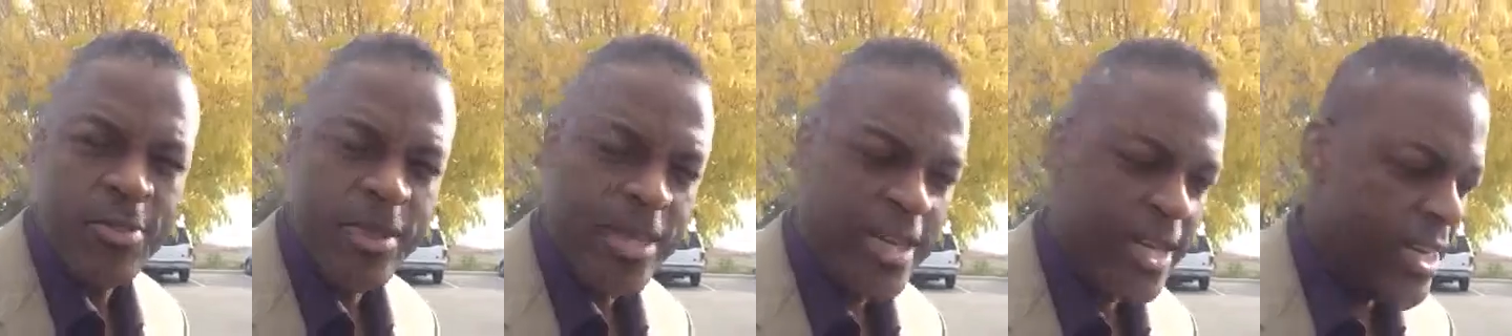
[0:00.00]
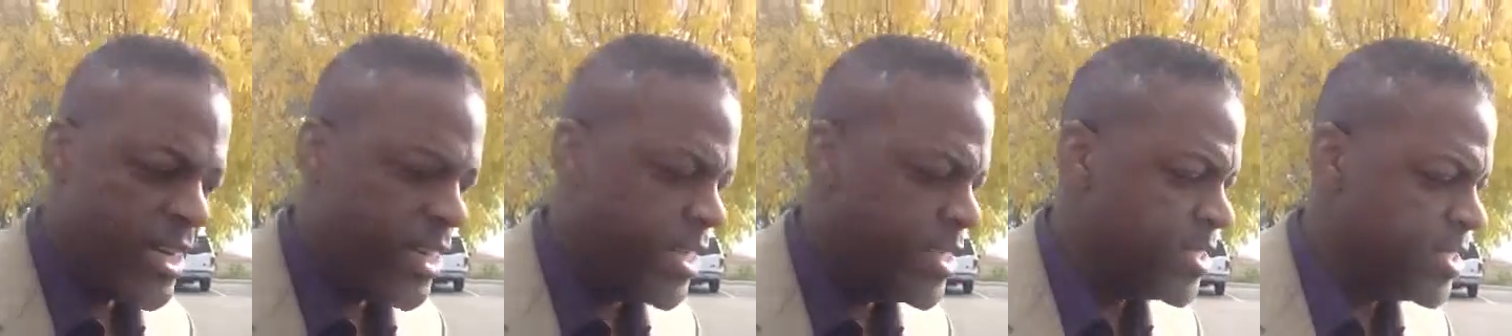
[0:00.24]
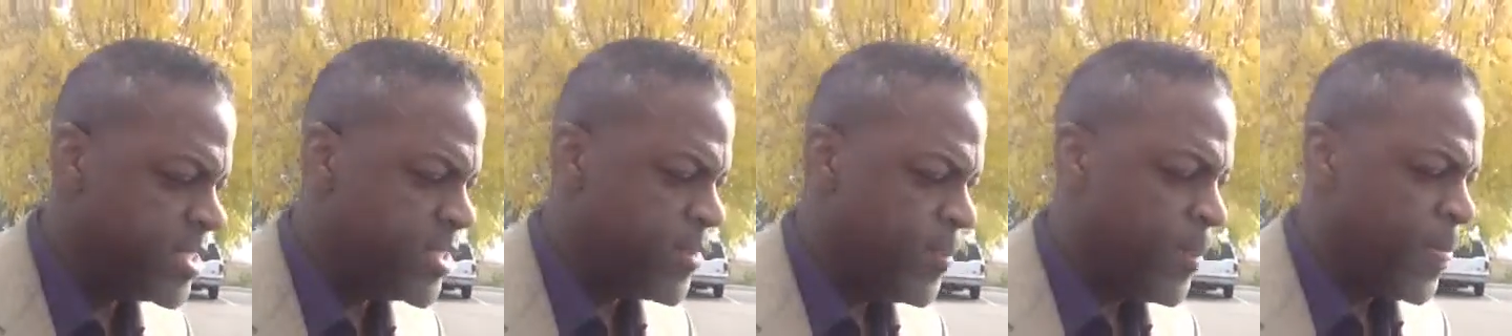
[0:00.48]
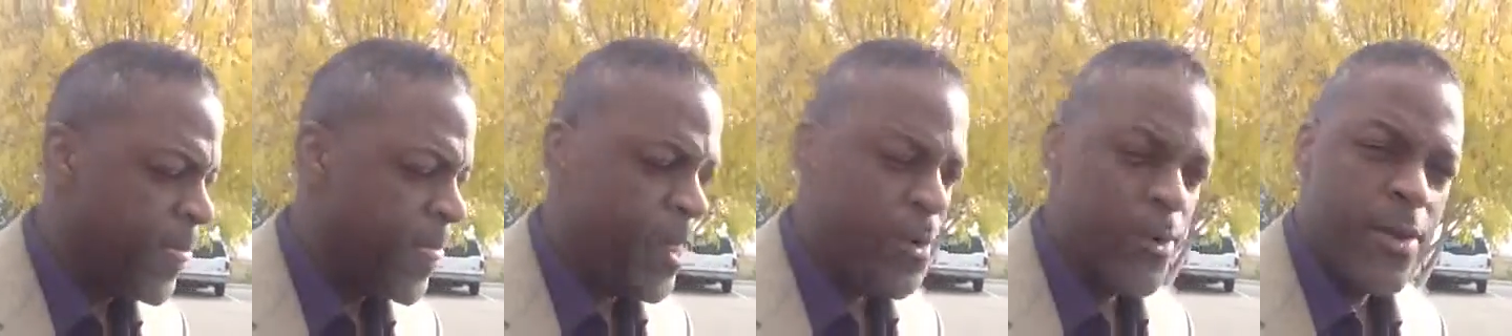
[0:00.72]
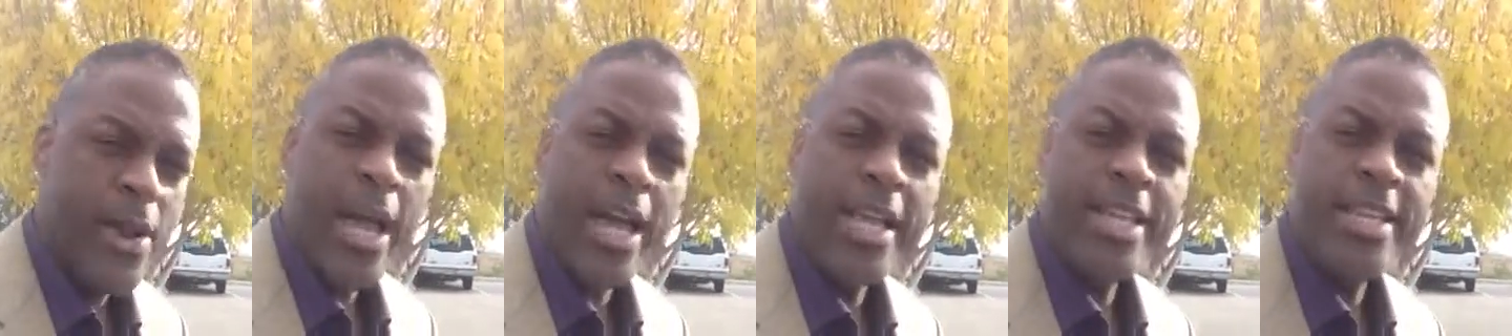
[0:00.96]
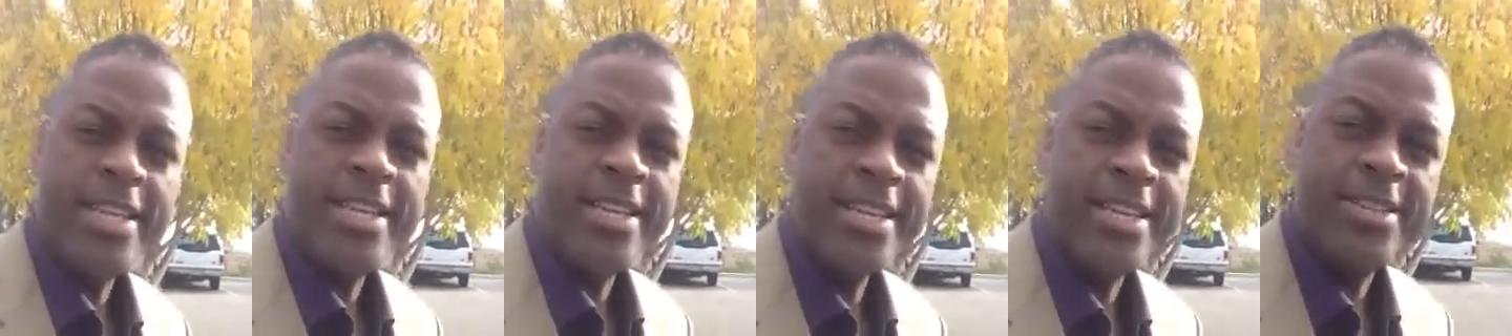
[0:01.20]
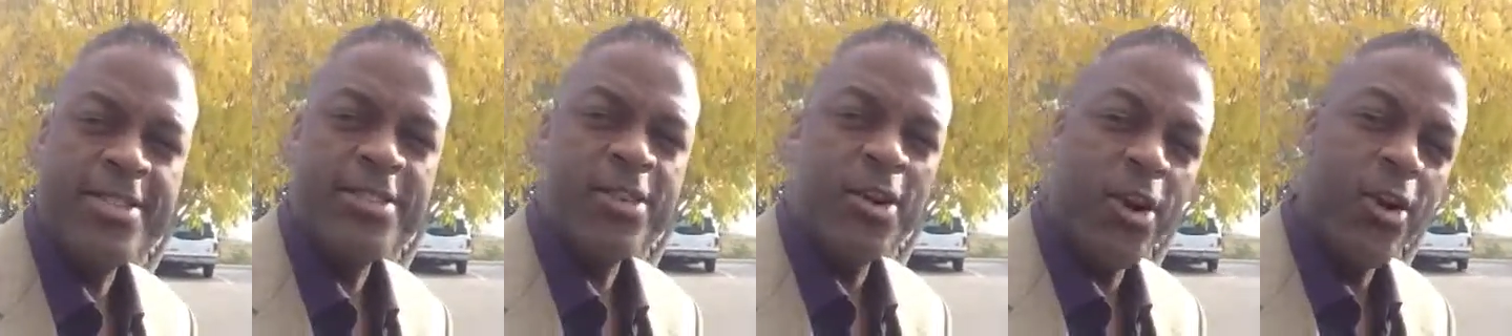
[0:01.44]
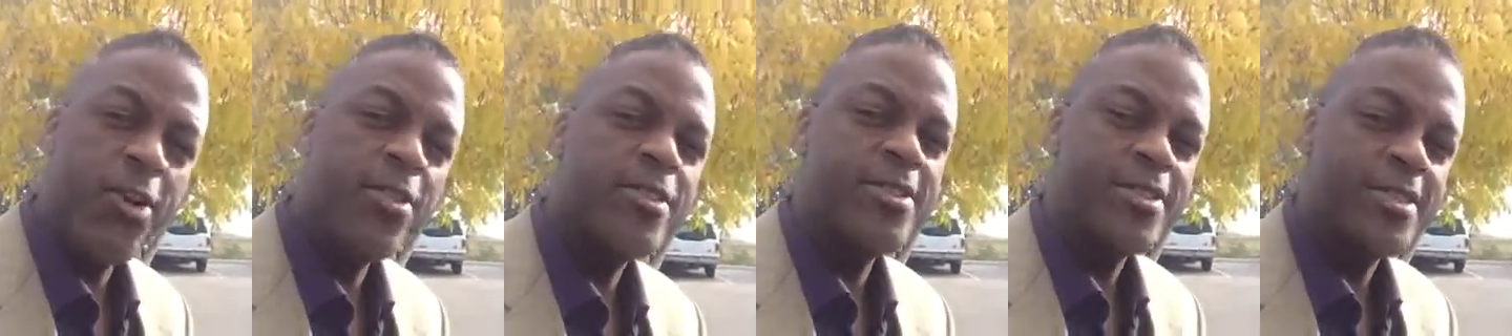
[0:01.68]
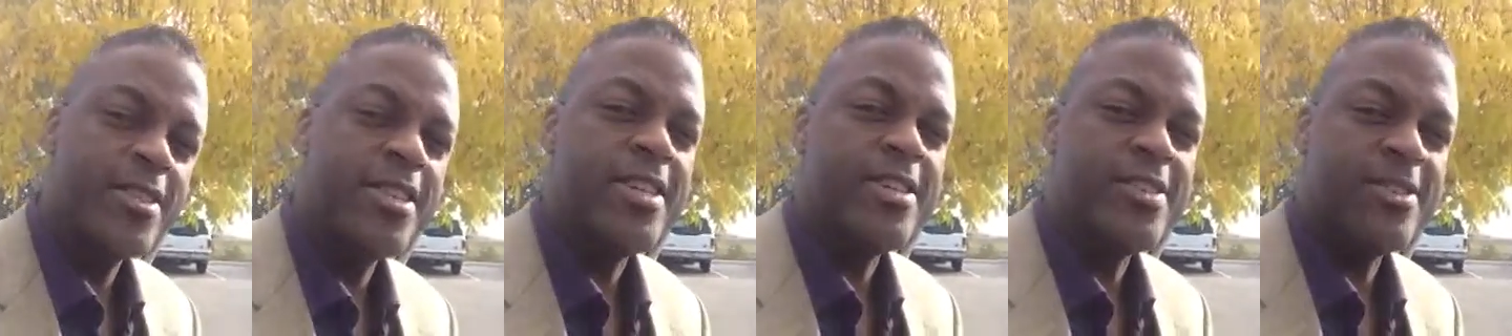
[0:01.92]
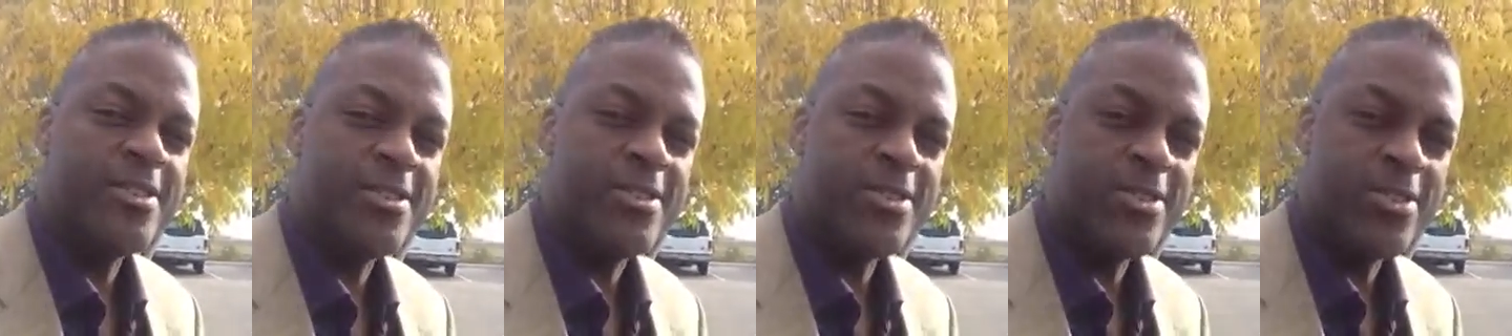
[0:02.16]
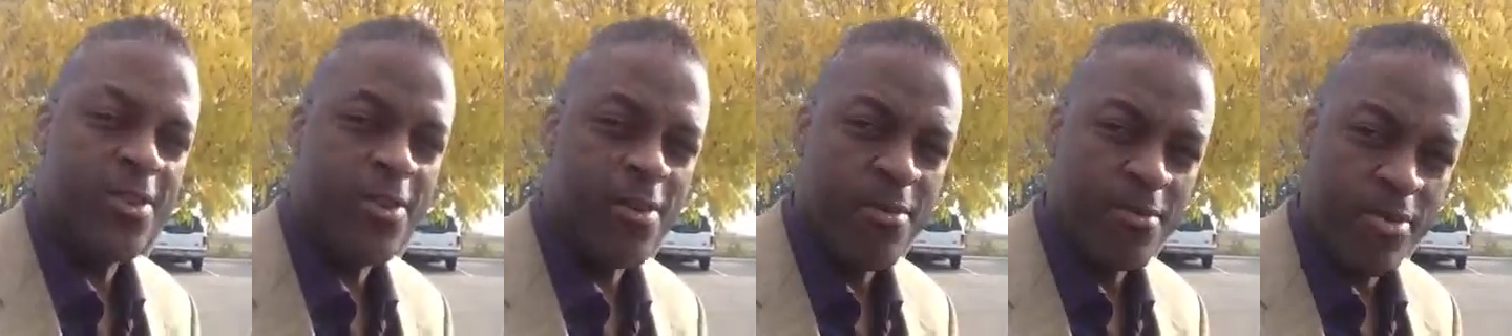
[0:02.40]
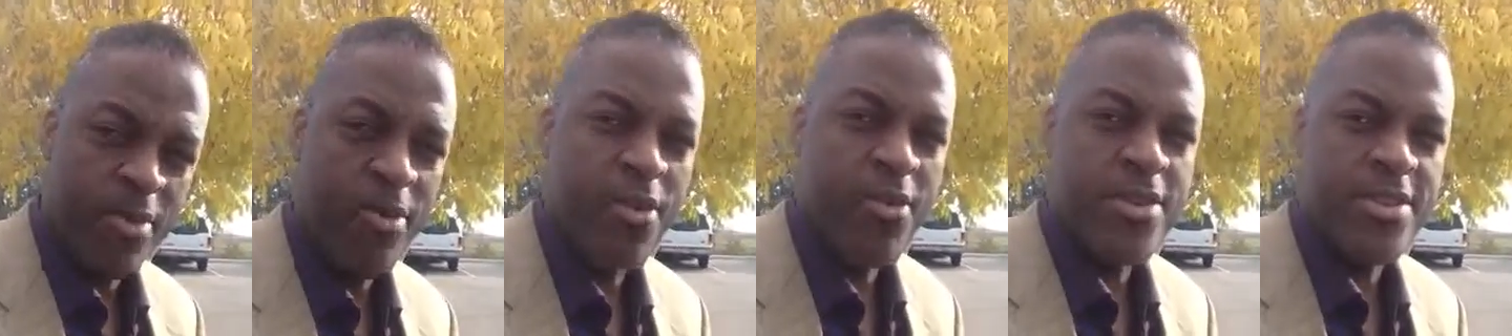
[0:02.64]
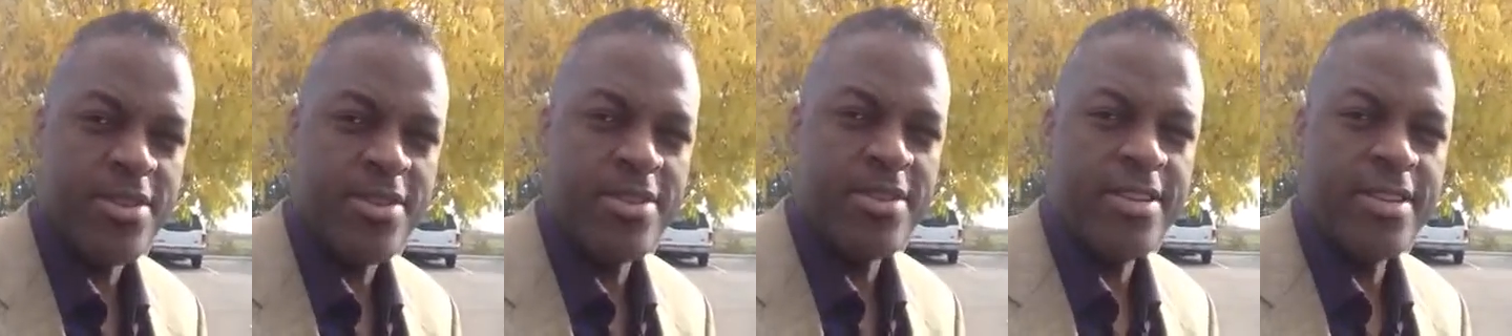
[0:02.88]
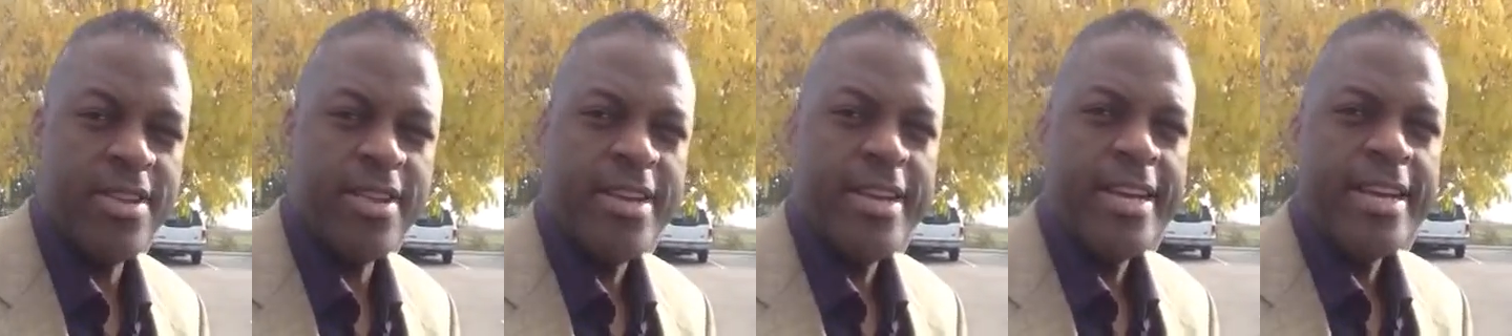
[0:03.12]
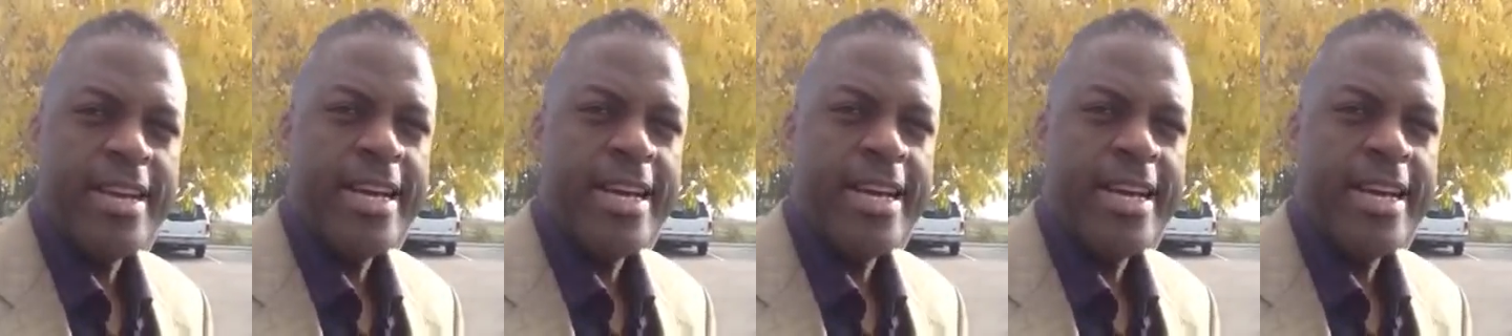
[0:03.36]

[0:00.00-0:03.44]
Because the reality is all the seasons are important,